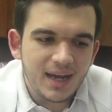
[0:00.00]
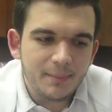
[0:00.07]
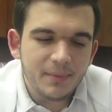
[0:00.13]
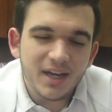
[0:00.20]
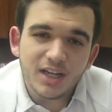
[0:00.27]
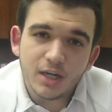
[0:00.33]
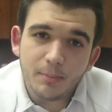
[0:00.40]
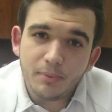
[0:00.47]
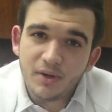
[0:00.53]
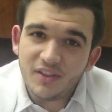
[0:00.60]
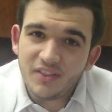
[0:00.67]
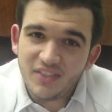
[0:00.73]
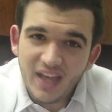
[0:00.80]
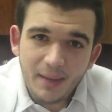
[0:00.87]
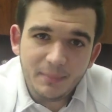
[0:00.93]
I'm not gonna
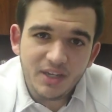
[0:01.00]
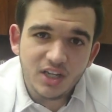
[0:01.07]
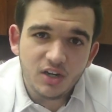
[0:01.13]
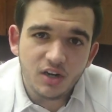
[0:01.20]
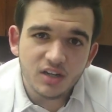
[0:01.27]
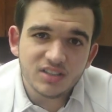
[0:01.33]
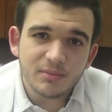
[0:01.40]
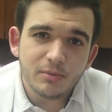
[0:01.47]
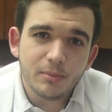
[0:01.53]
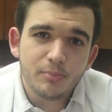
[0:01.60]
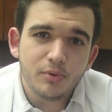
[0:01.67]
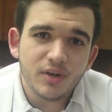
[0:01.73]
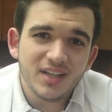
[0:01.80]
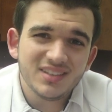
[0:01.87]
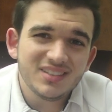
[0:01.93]
print that many cards. I'm gonna
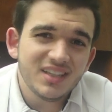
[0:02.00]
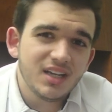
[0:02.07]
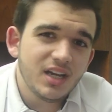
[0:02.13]
print